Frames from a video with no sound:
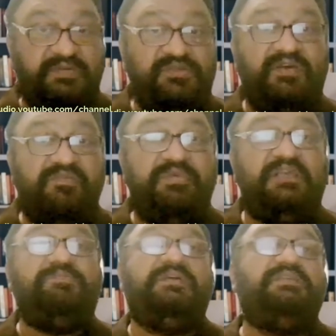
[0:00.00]
When you have a
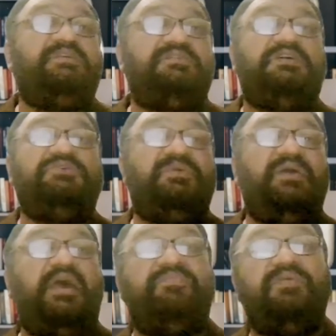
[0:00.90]
mixed method research, you
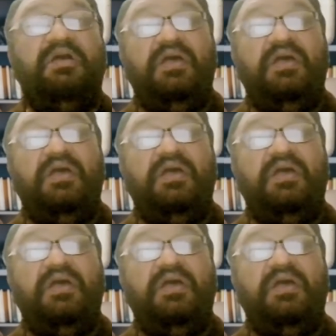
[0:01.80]
have